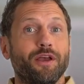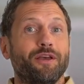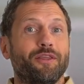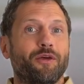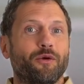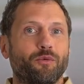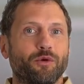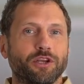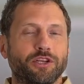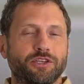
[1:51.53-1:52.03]

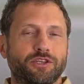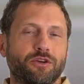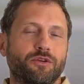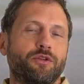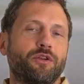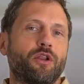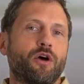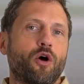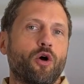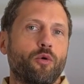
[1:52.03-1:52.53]
that we
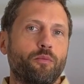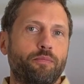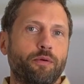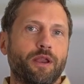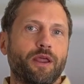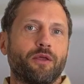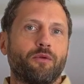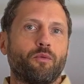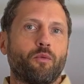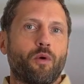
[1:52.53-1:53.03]
shouldn't open
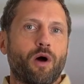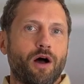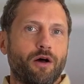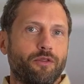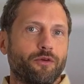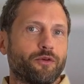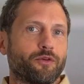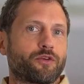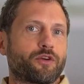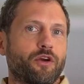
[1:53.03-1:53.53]
it while
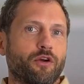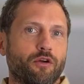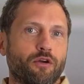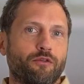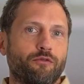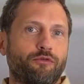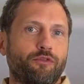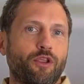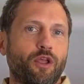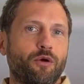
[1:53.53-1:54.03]
there's
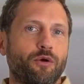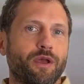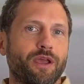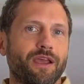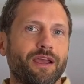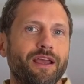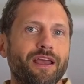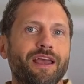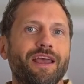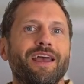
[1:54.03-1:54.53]
current flowing